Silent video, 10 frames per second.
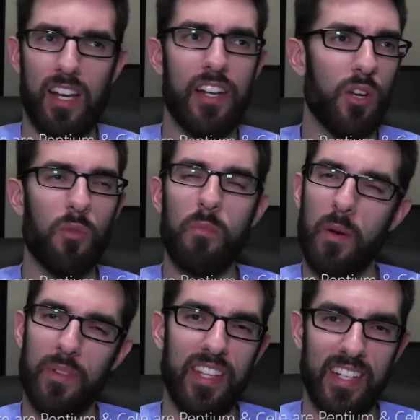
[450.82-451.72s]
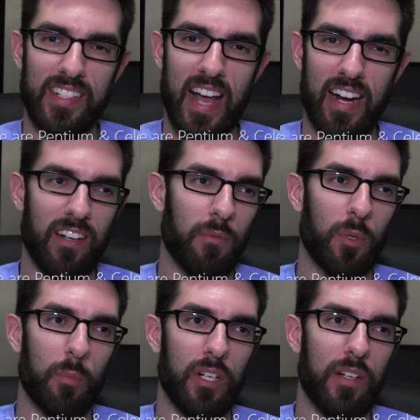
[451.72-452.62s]
I don't remember the exact
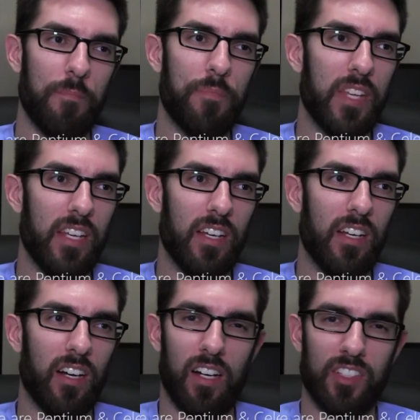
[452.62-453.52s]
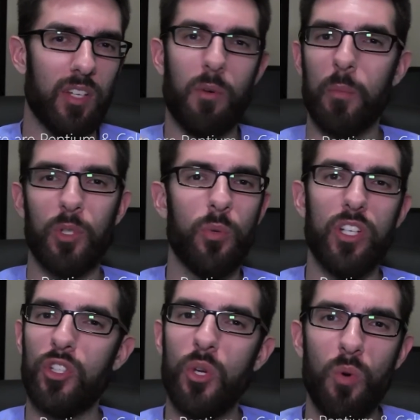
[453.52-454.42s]
number, but uh, it's somewhere
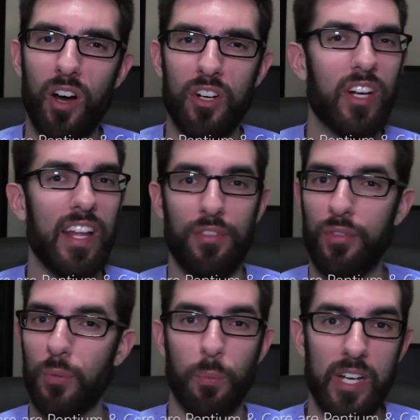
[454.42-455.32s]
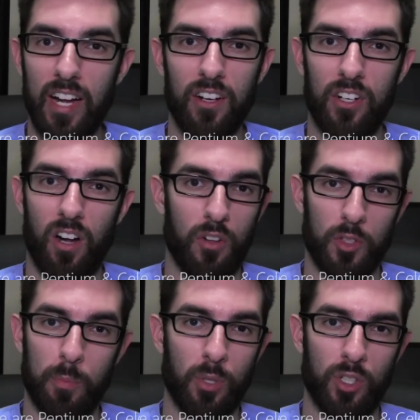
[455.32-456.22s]
between $200 and
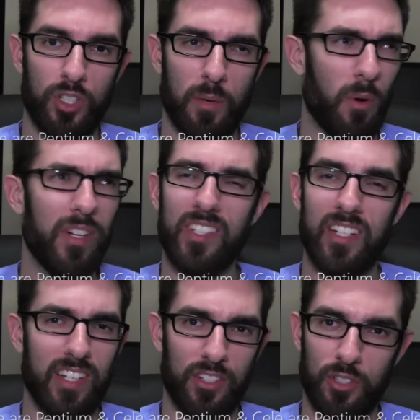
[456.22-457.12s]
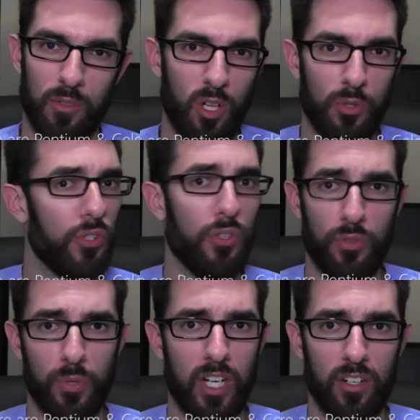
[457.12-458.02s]
$300 per chip. I wanna say it's actually closer to
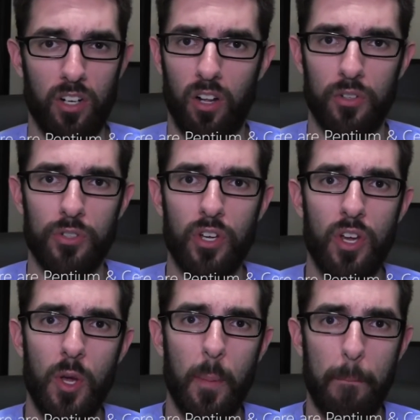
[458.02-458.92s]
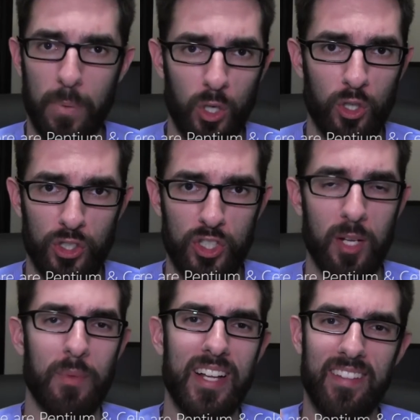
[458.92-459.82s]
$300 per
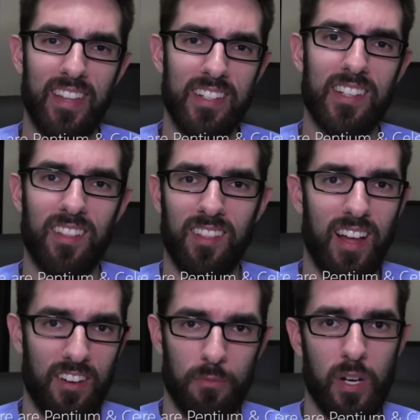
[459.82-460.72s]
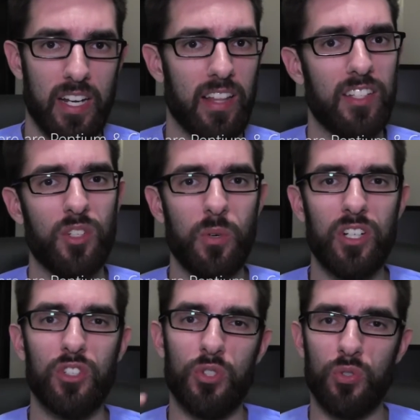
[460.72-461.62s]
chip. That is a lot of money. That's
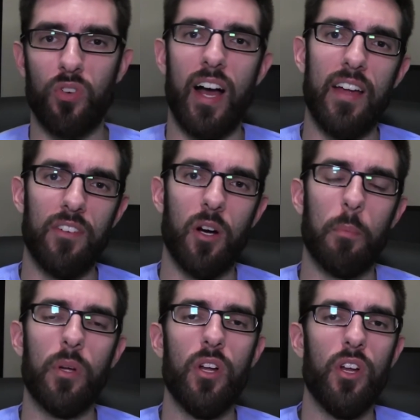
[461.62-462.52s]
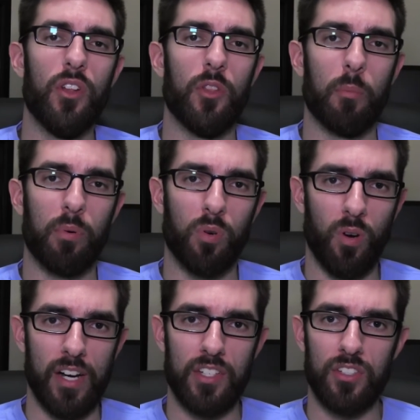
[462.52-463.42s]
going to drive up the
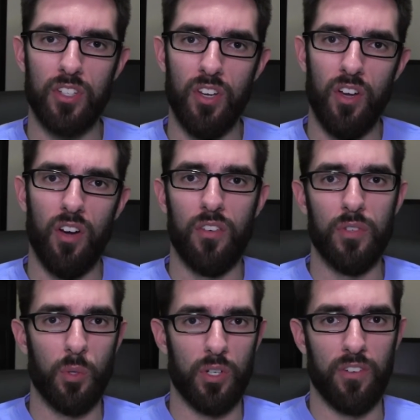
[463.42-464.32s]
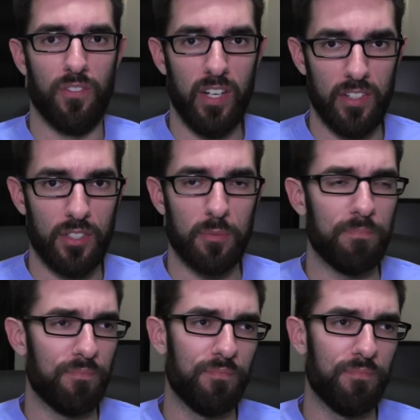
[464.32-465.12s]
price of your device.